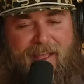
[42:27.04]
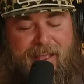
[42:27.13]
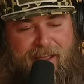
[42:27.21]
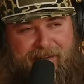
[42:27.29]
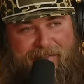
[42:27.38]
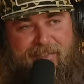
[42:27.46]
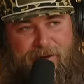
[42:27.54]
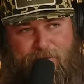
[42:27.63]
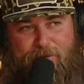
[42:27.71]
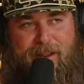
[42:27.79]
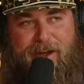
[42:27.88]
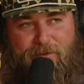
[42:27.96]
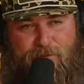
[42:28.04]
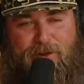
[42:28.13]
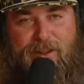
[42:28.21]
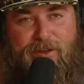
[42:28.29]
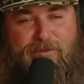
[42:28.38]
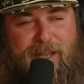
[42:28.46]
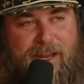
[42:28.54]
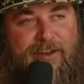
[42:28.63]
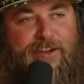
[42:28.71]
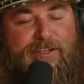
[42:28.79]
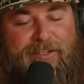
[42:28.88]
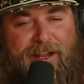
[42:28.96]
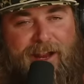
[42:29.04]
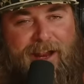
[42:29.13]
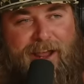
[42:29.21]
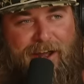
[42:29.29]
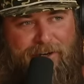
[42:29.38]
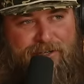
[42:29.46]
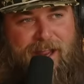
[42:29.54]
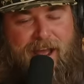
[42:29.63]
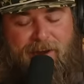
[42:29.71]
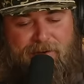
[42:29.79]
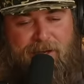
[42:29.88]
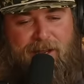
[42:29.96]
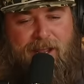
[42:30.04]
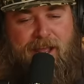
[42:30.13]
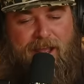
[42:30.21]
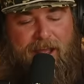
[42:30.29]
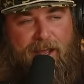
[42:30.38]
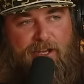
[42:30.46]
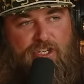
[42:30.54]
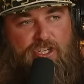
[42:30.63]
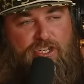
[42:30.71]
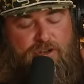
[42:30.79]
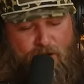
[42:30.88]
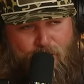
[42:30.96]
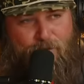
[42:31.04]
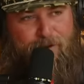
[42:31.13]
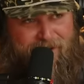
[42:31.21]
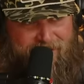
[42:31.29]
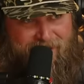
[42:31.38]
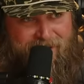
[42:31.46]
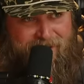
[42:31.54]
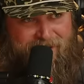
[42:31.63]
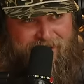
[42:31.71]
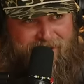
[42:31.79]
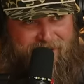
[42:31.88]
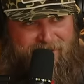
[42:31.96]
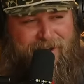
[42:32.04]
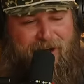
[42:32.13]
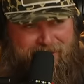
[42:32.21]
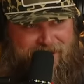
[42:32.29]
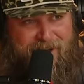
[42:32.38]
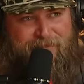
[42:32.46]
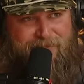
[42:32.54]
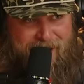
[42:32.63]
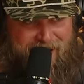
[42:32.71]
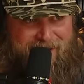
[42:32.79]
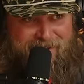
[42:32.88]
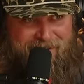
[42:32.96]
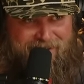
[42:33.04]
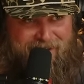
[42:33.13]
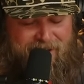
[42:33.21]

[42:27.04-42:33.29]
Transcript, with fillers: It zeroed in on one of those and just lunged out, snarling, goddamn mad.